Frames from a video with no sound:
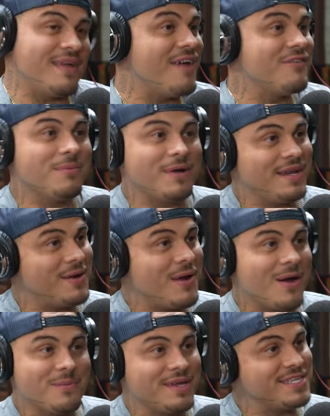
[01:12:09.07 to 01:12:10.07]
everybody
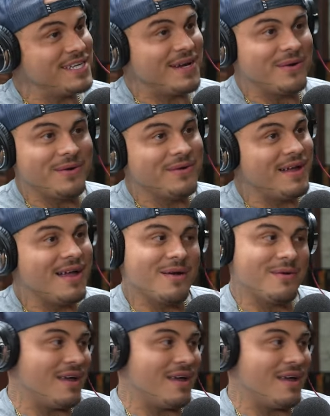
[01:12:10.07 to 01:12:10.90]
around me in general. Yeah.